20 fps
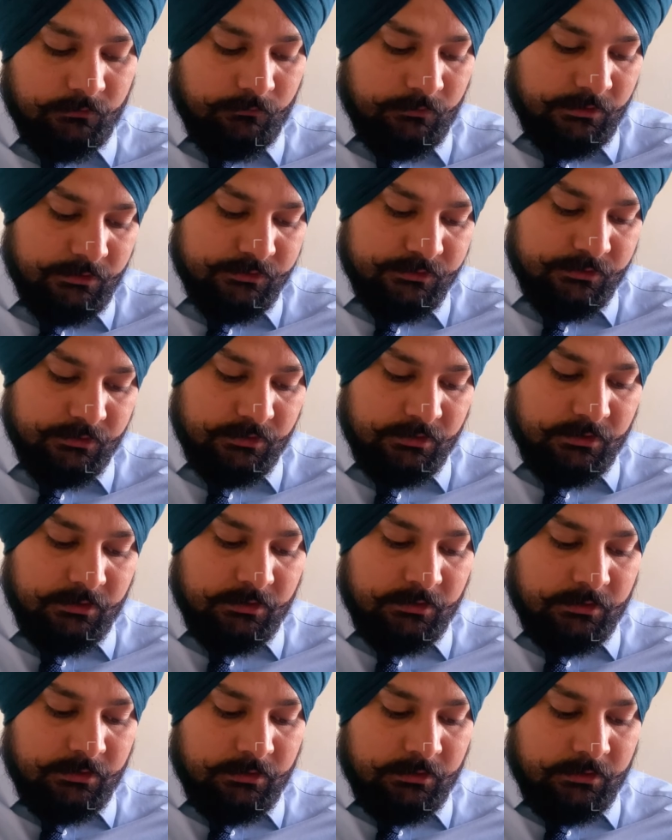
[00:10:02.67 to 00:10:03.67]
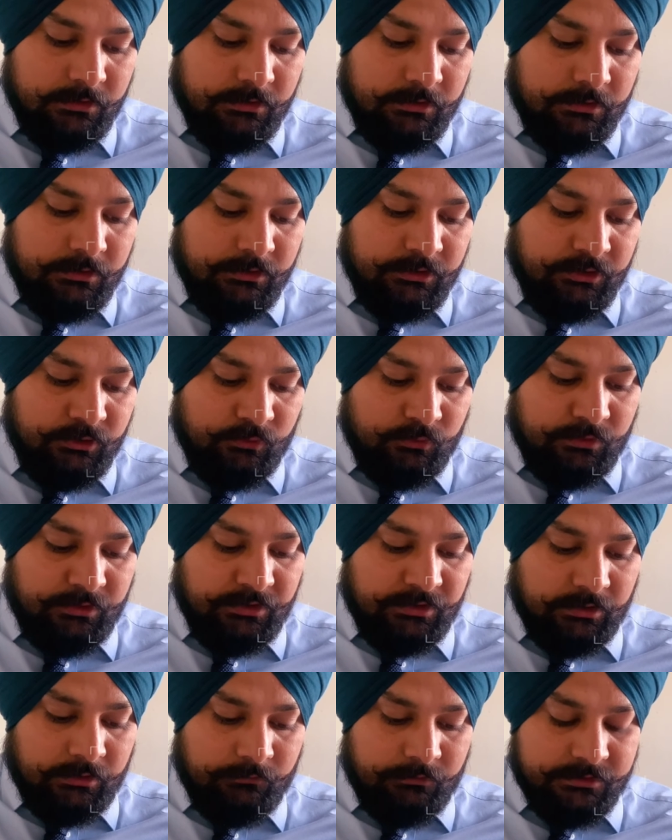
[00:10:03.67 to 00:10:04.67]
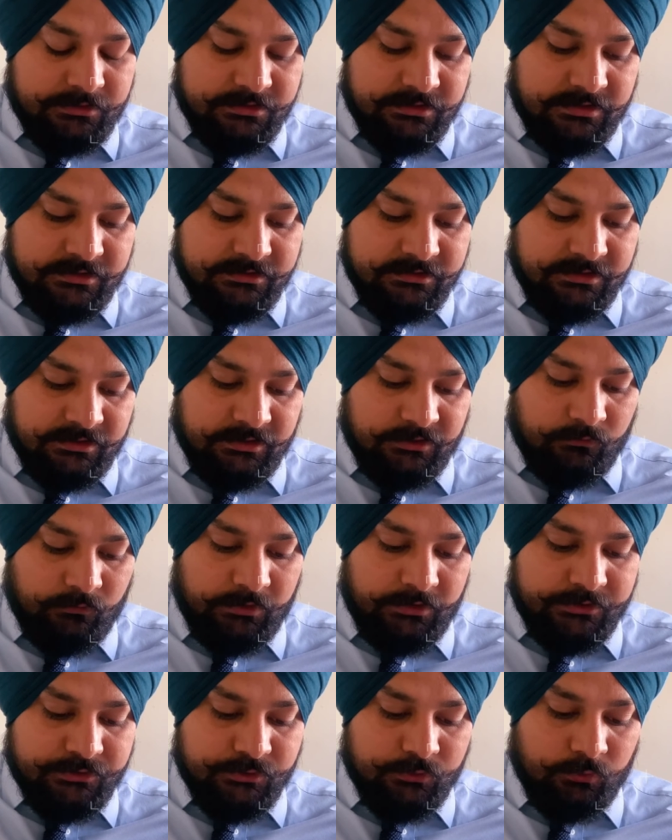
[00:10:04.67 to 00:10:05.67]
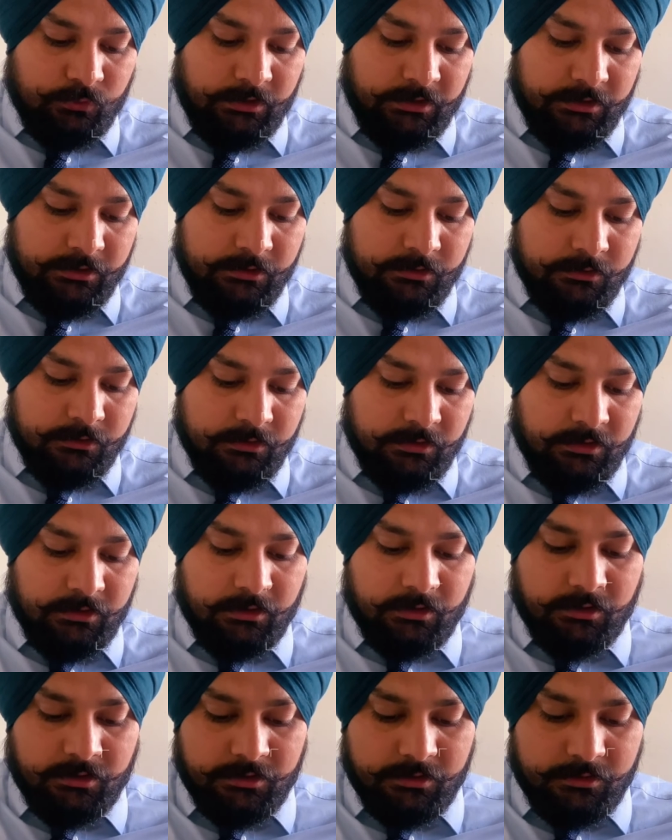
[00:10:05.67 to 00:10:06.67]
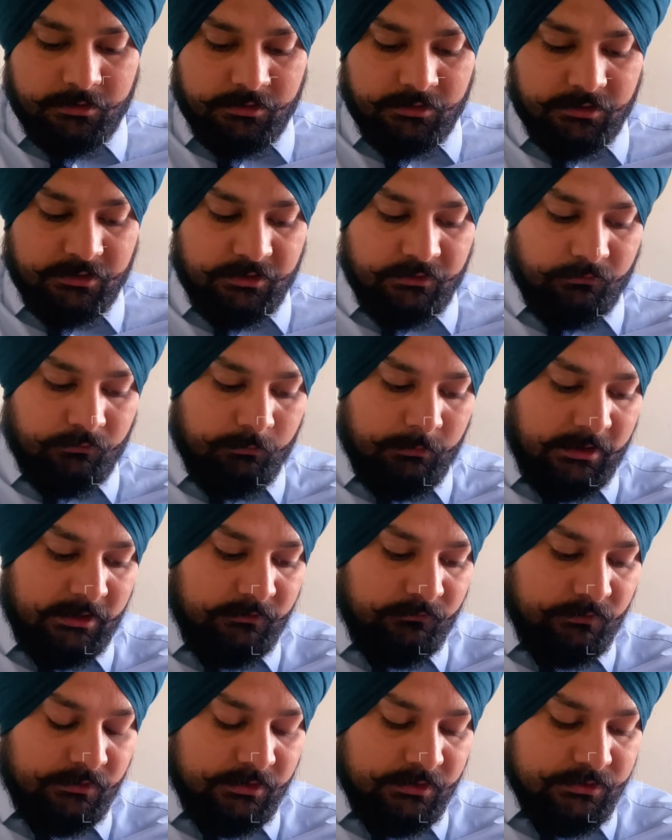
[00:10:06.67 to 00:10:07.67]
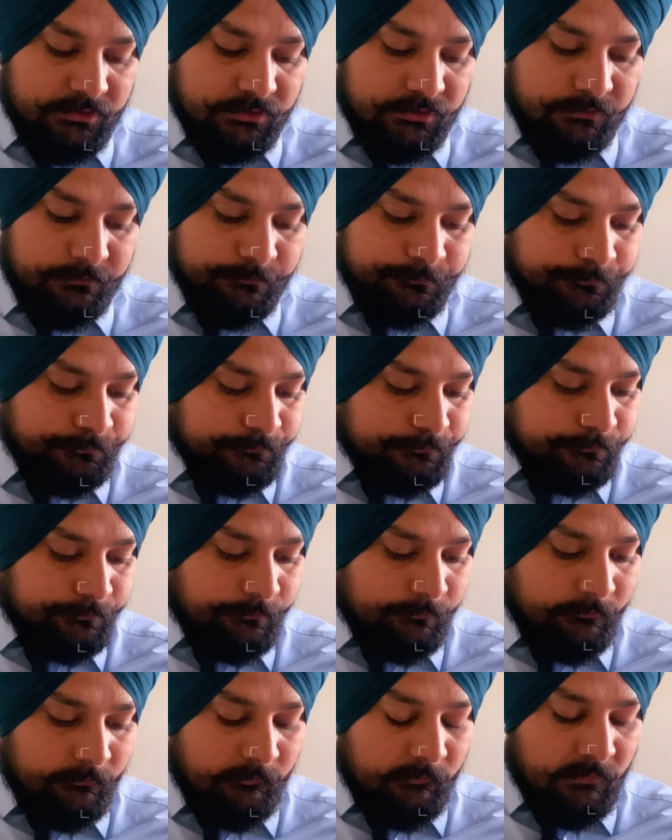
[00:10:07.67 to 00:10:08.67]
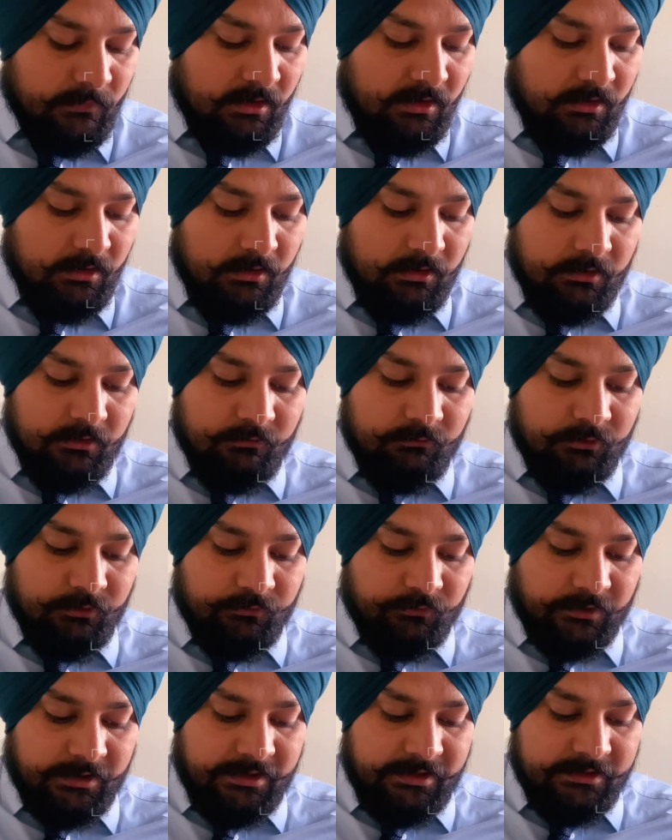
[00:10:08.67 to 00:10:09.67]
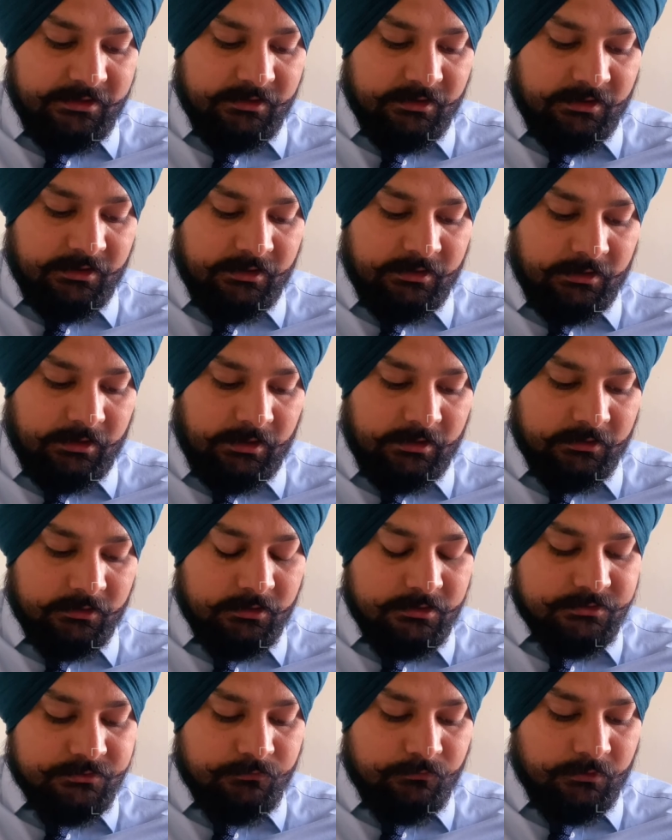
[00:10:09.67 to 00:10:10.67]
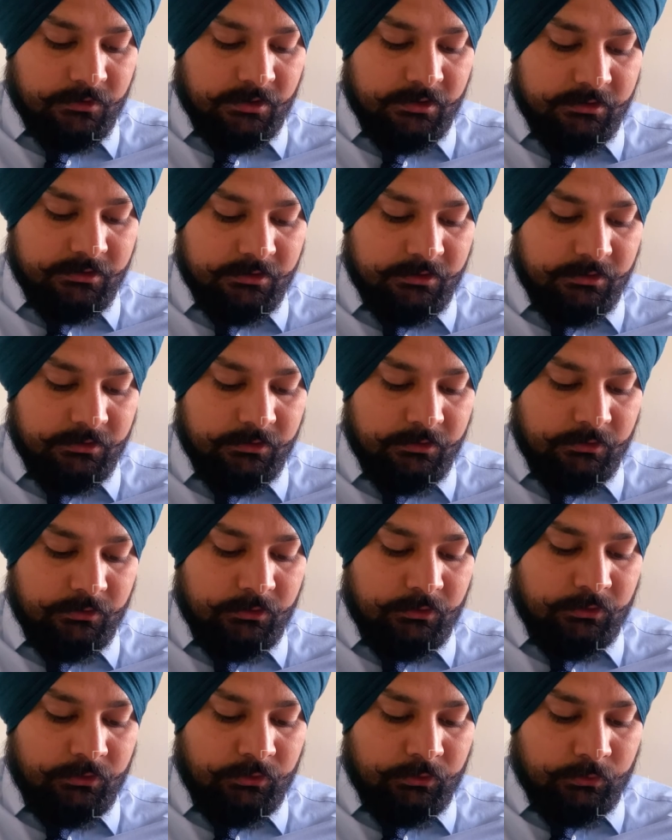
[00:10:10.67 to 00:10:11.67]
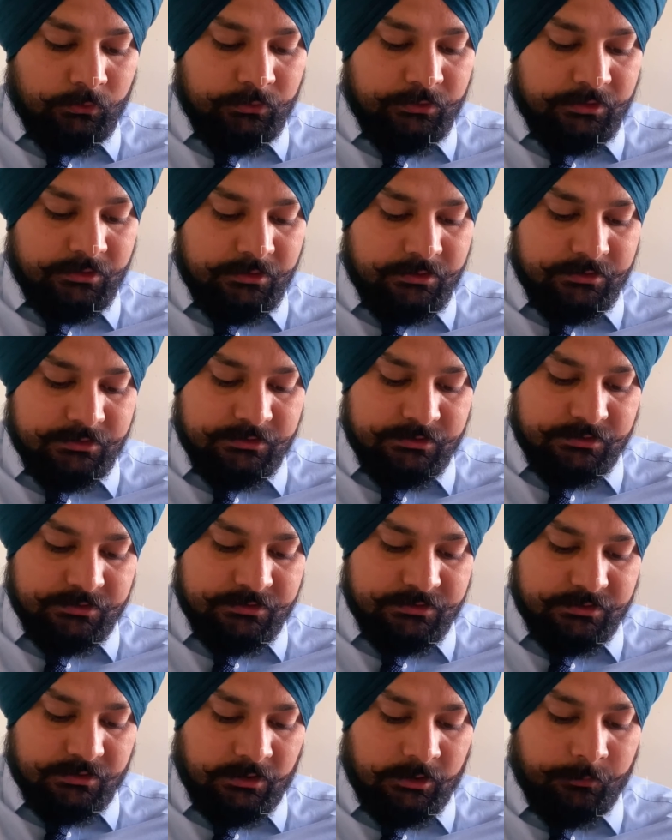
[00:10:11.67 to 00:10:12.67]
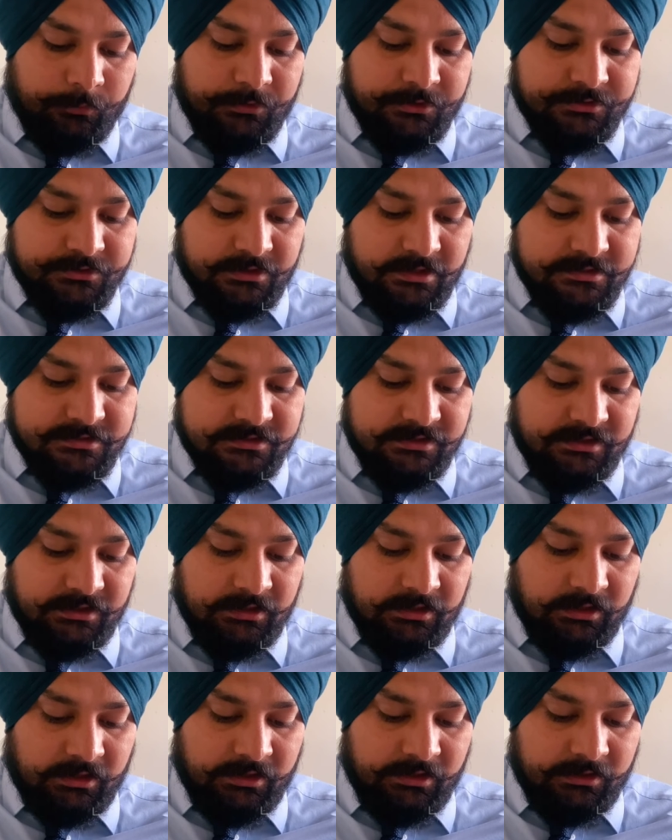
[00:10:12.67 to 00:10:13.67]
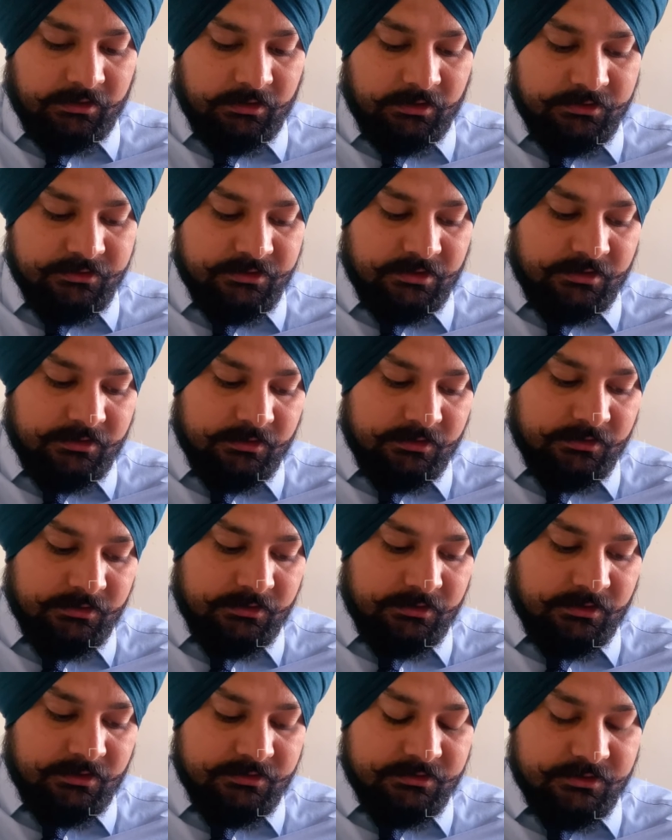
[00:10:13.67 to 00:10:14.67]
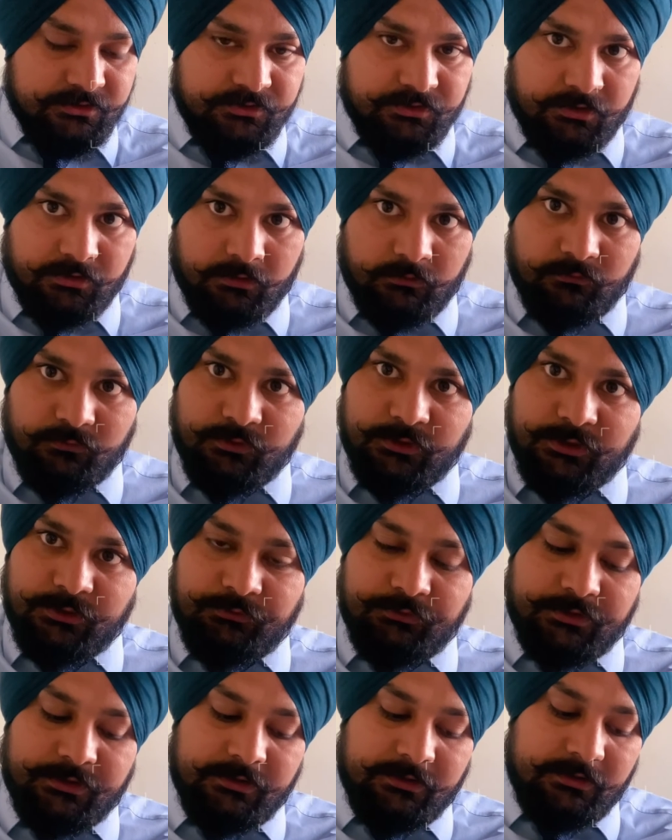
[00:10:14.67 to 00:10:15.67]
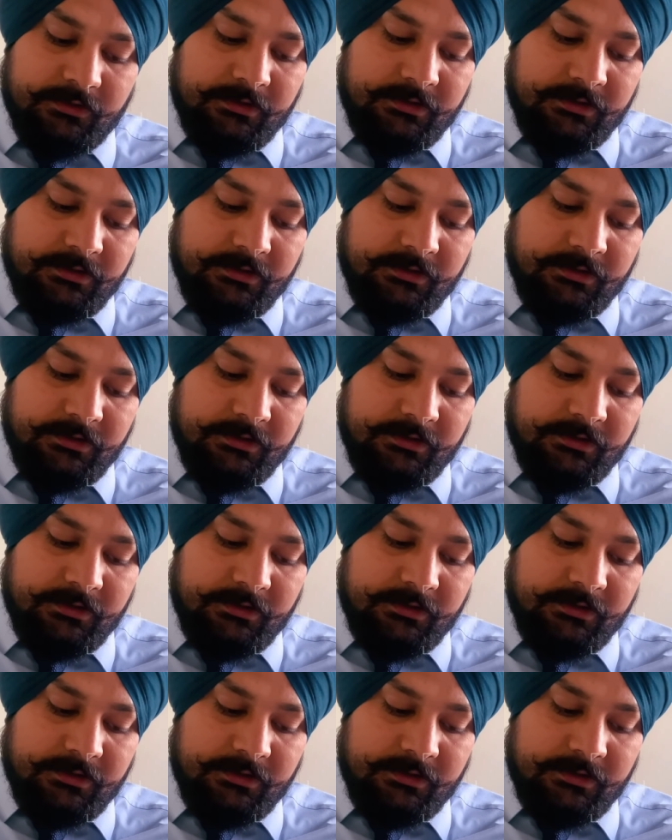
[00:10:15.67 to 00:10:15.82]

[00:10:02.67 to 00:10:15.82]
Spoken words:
wish, tuning our sensing device to higher and higher degree of magnification. We find an endless variety. No two regions are precisely alike, yet there is a general flavor